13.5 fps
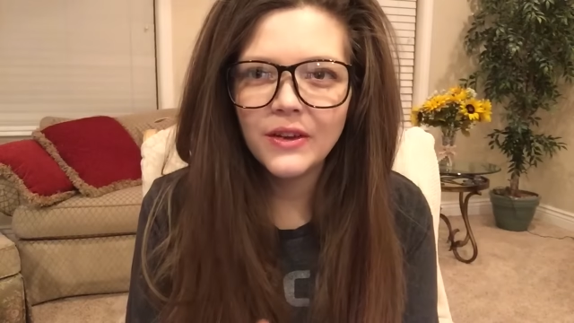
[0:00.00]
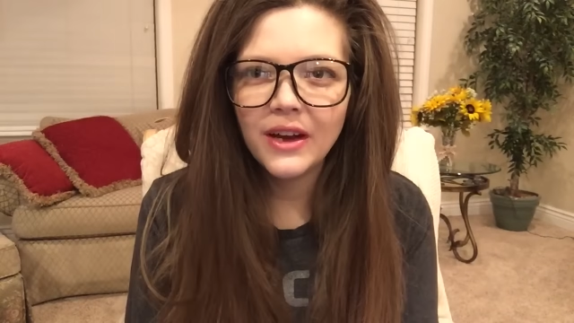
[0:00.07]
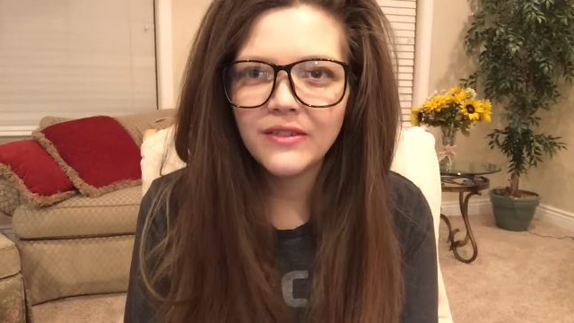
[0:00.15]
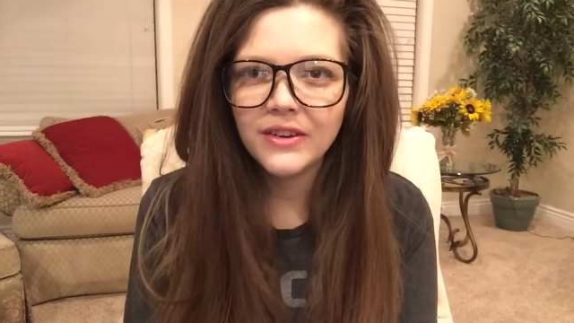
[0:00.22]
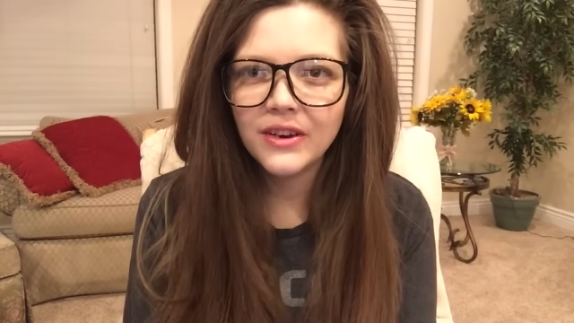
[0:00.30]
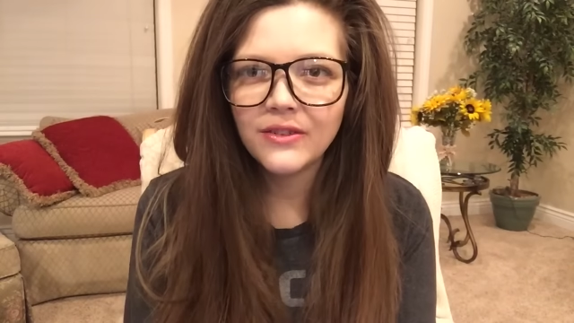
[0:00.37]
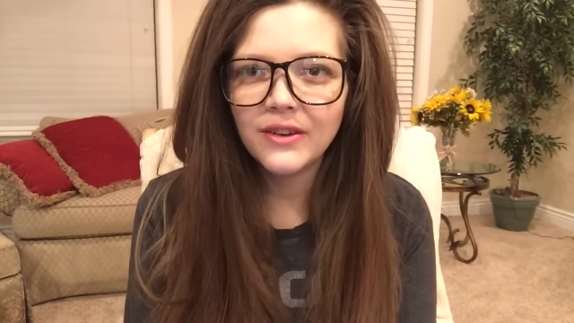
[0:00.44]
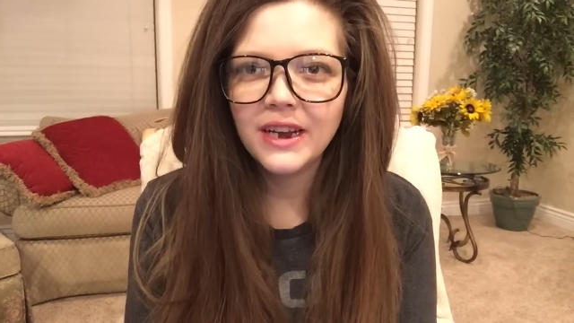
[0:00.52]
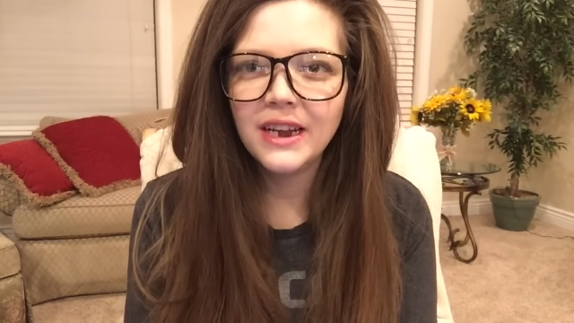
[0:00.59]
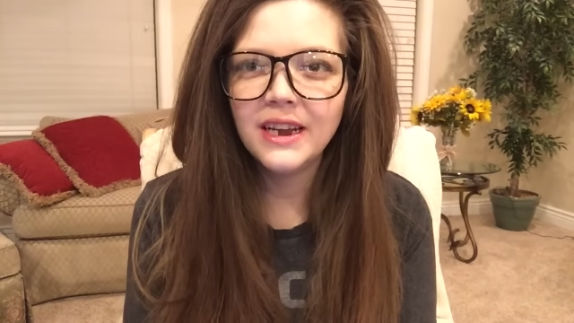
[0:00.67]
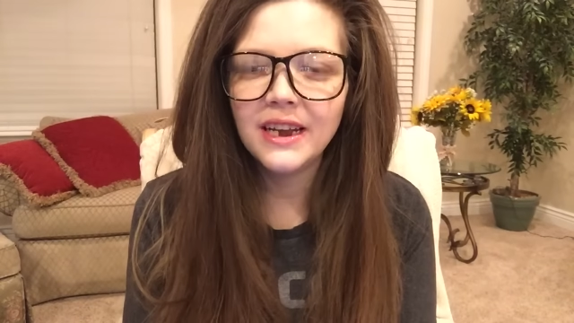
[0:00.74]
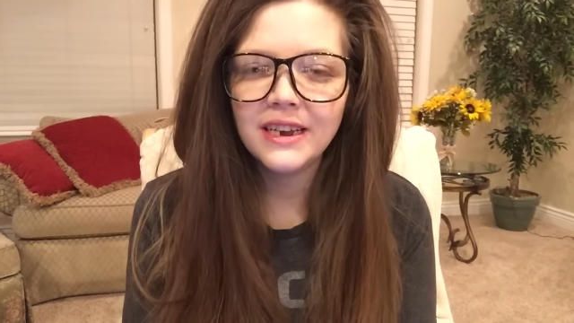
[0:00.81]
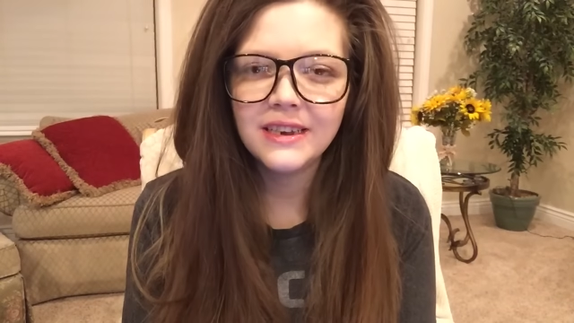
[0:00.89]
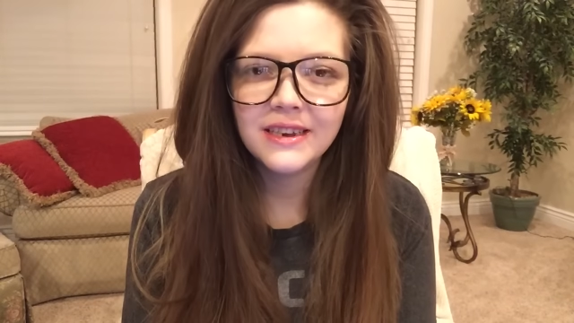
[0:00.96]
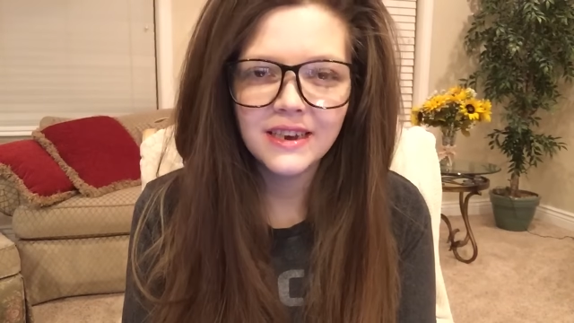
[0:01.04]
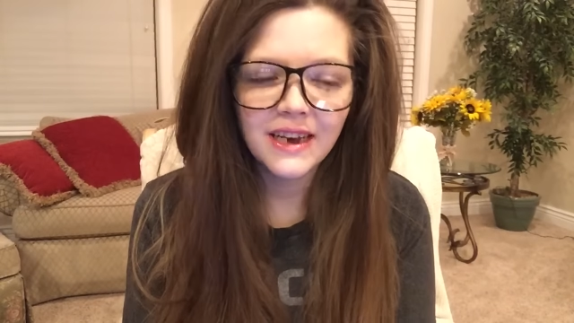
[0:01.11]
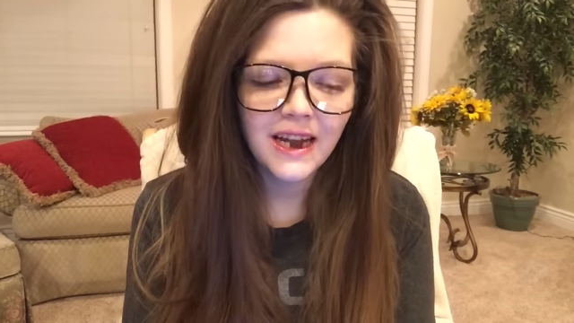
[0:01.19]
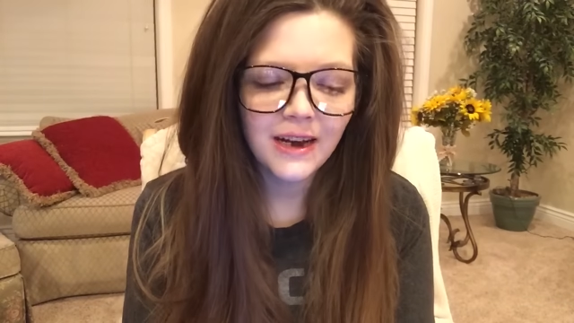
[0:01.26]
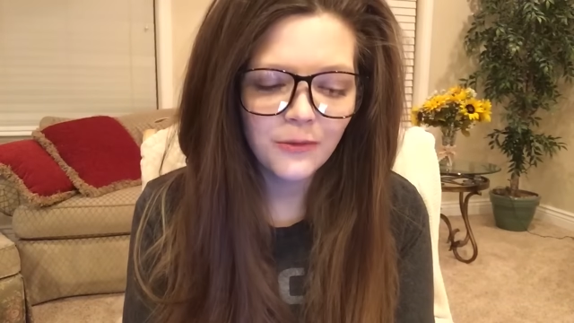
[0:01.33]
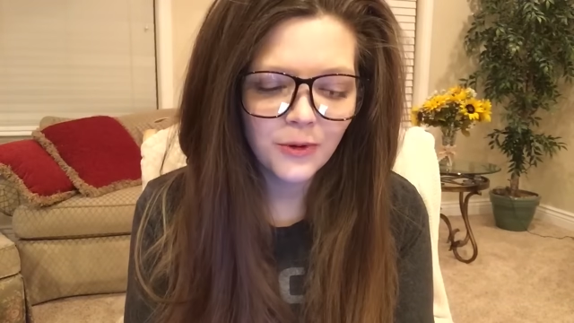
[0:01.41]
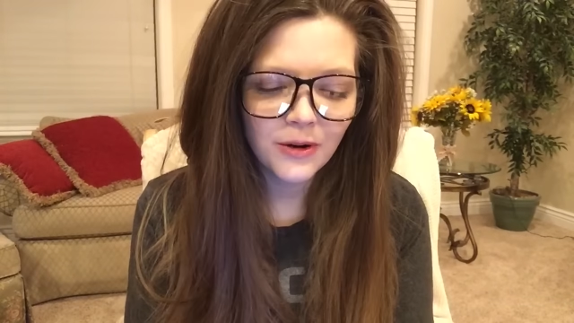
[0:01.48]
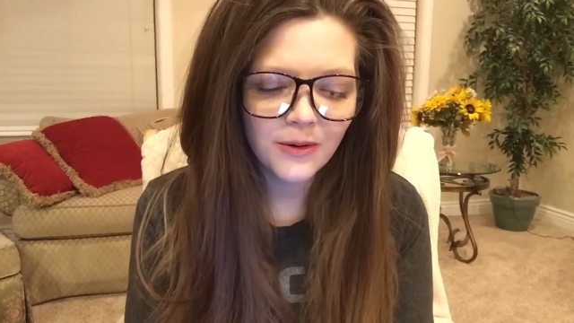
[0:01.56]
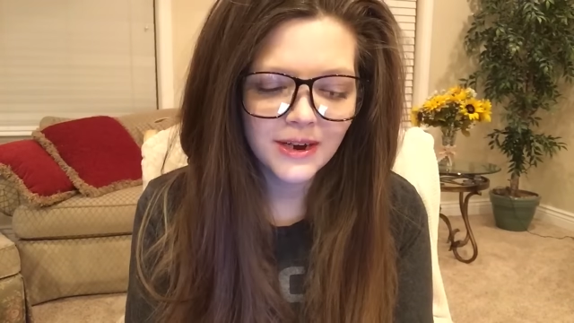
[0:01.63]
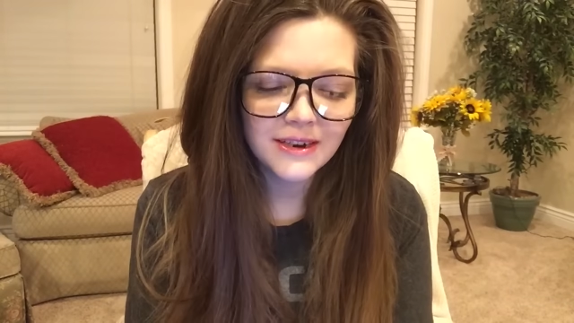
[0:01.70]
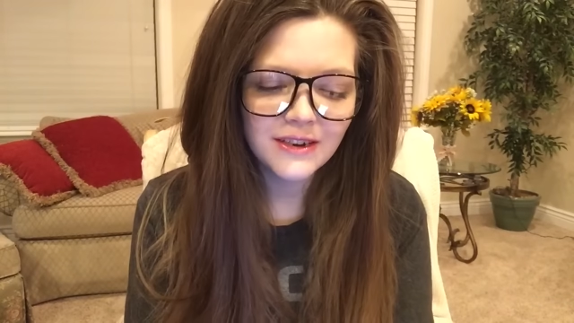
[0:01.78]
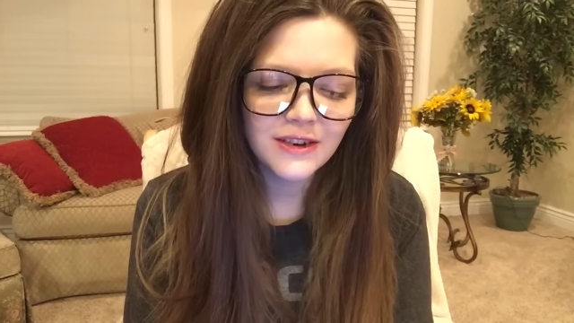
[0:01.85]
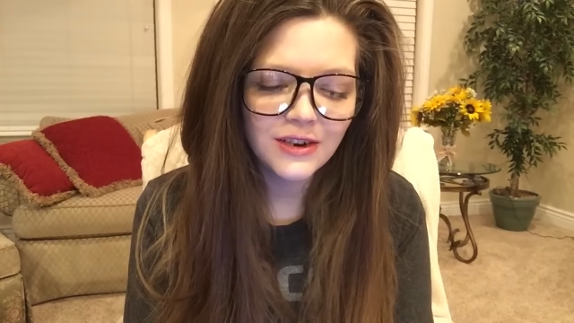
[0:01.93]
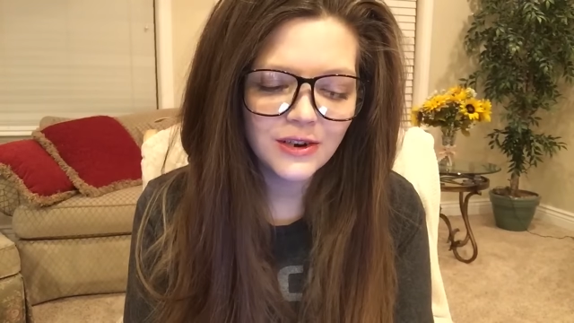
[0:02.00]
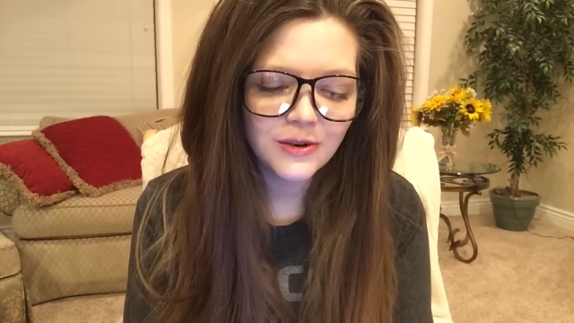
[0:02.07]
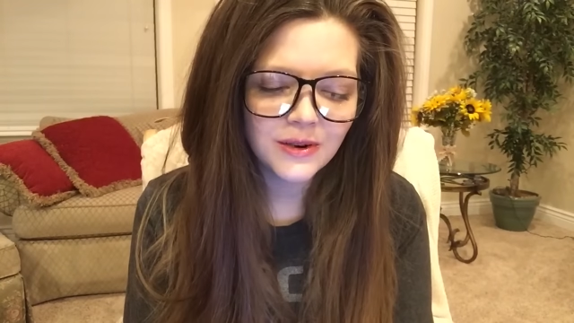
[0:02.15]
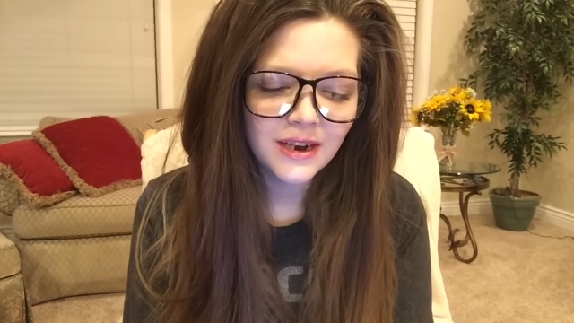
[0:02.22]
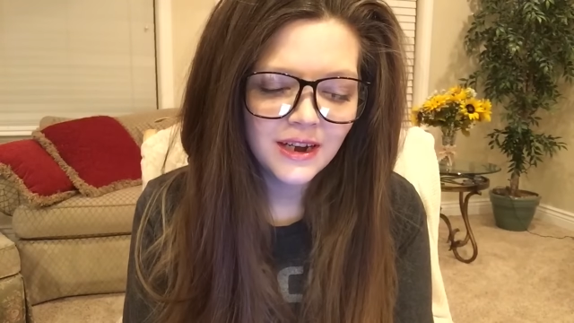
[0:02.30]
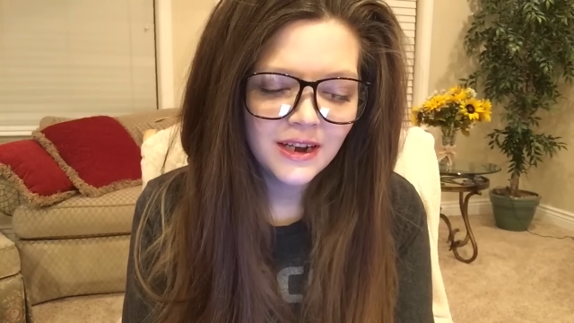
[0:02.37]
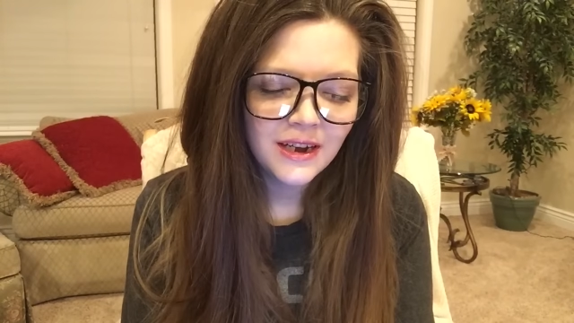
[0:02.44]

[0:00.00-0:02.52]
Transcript: you haven't already, and today we're going to do